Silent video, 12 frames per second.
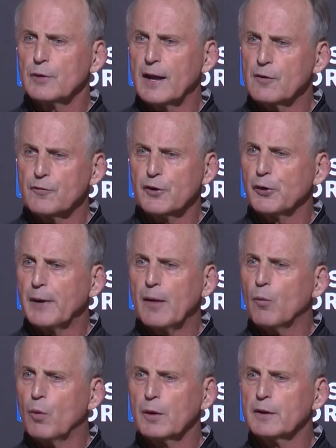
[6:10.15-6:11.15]
trying to figure
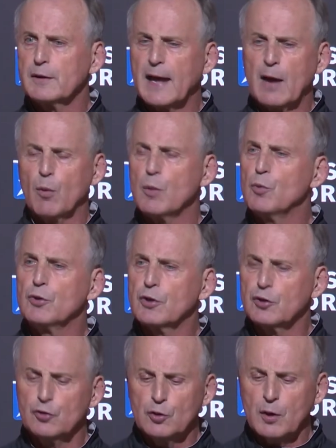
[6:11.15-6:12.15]
out what and how we would
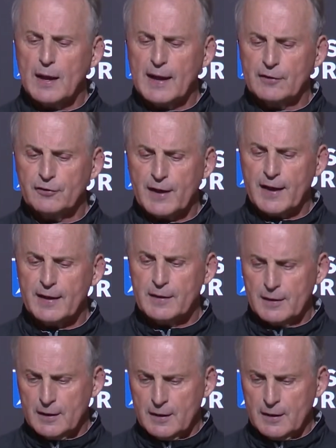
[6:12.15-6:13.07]
could utilize that